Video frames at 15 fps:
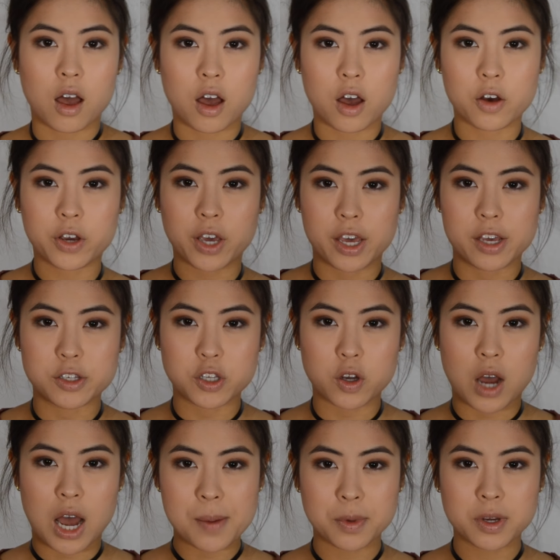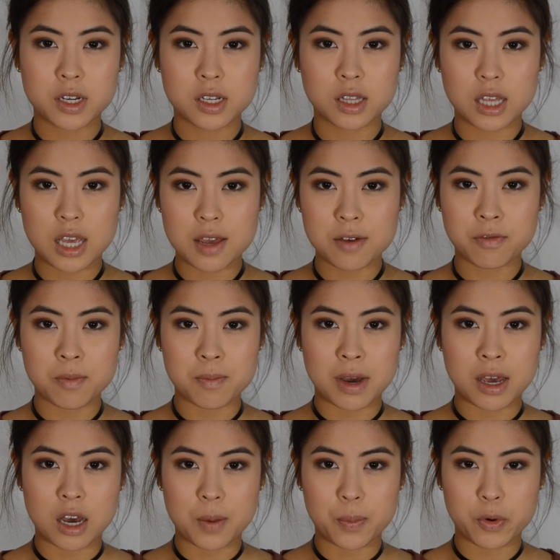Okay, so I'm going to leave my
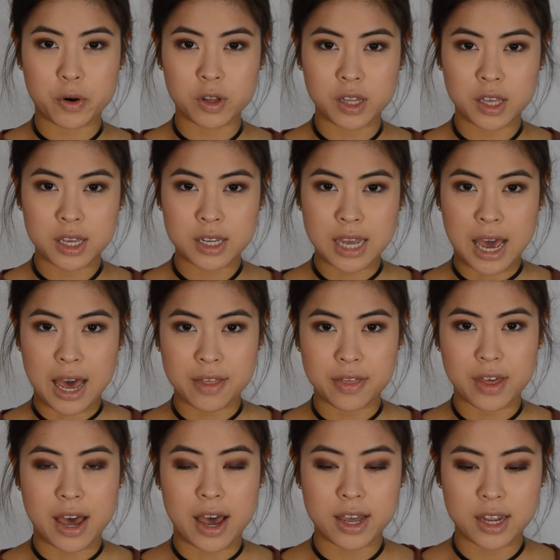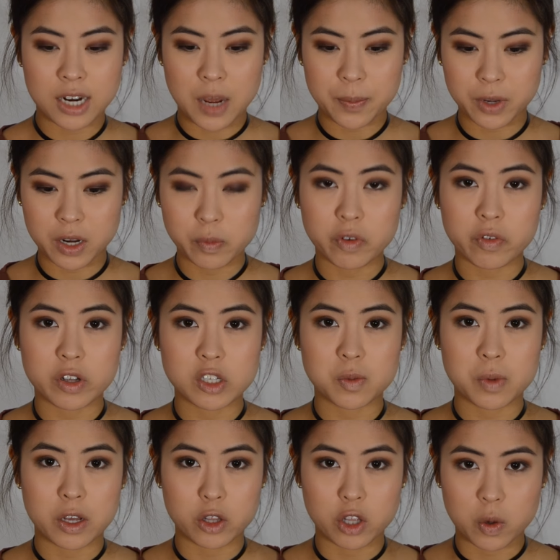upper lid at that, and now I'm going to move on to
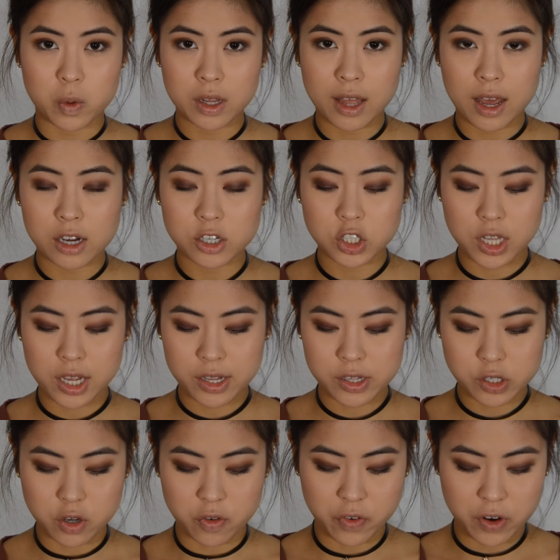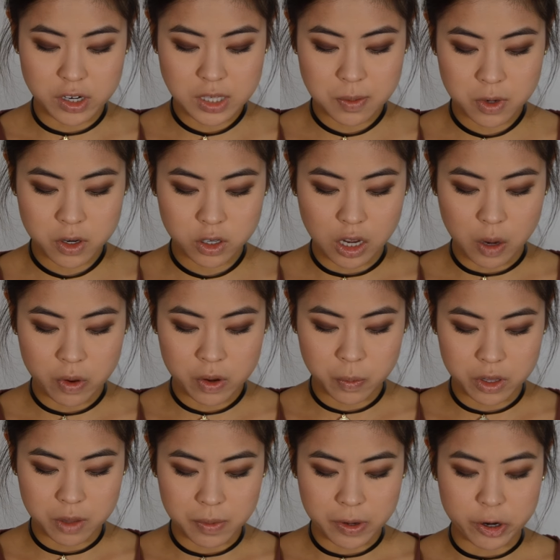my lower lash line. So first I'm going to go in
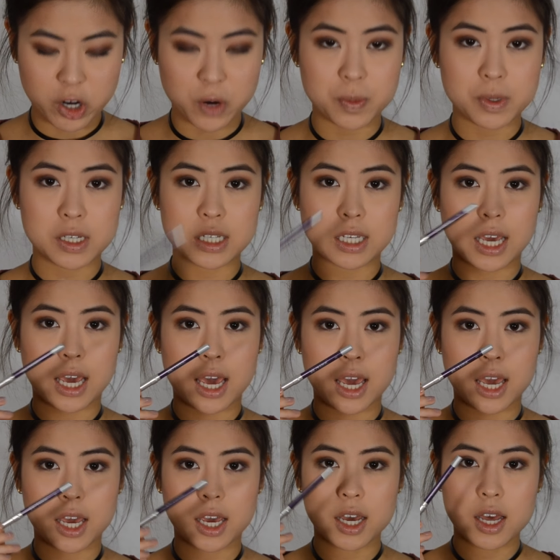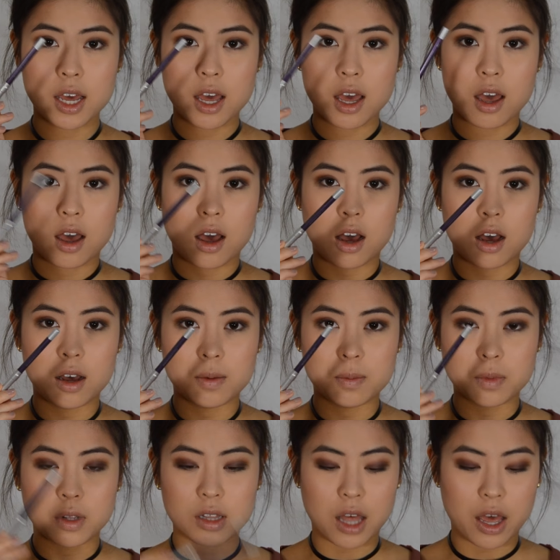with my Urban Decay
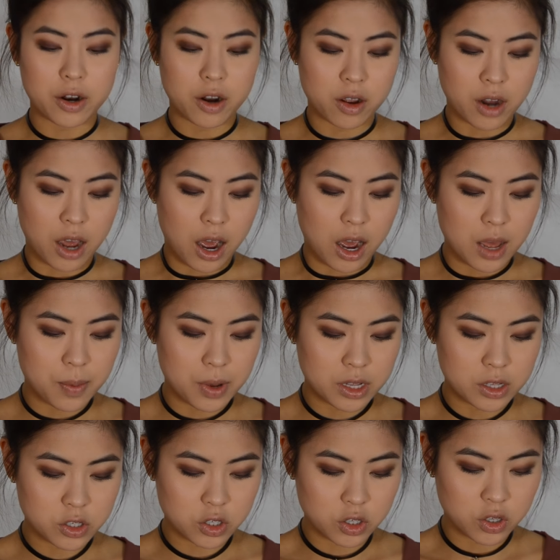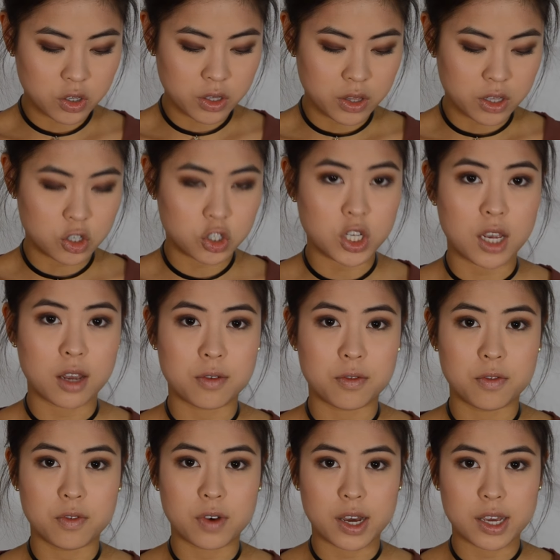Glide On Eye Pencil in the shade
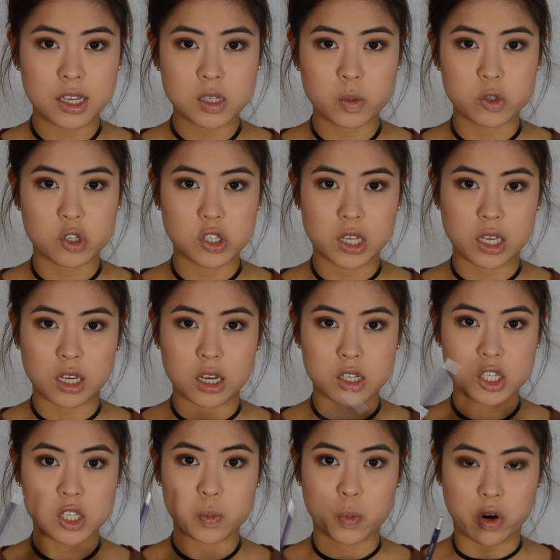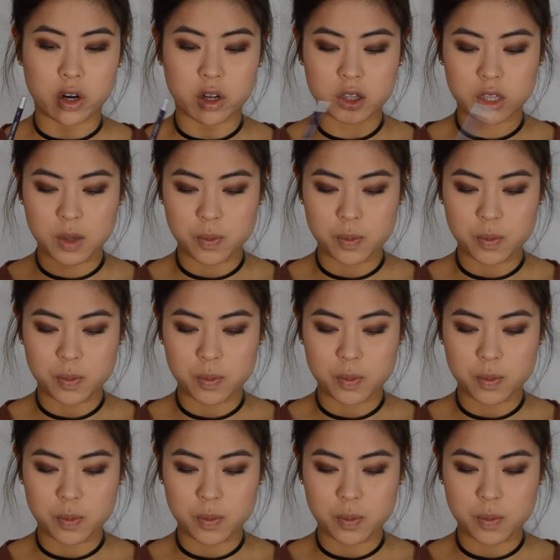Vice, which is like a sparkly